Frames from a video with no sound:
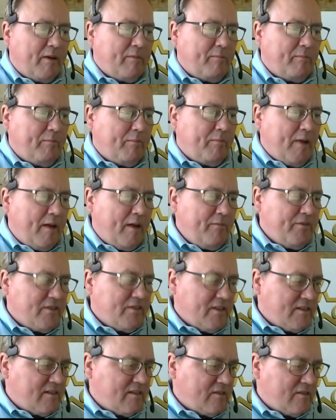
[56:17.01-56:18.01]

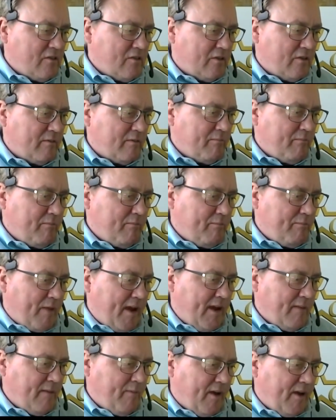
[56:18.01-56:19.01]
emphasis is on
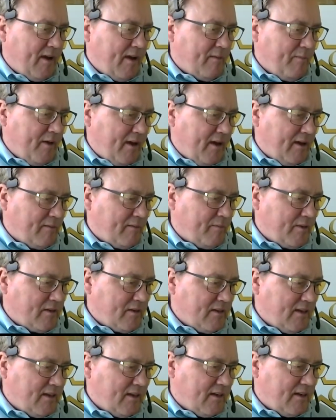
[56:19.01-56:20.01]
bang, bang, bang, but
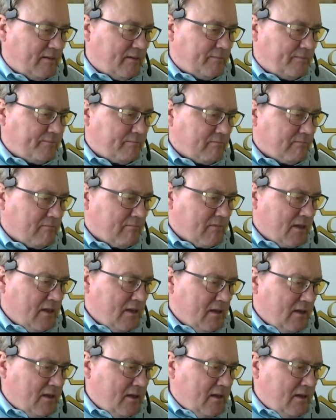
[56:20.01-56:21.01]

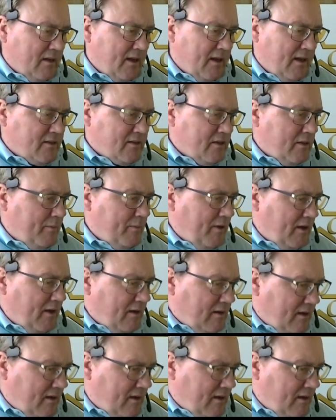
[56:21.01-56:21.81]
it's going to be,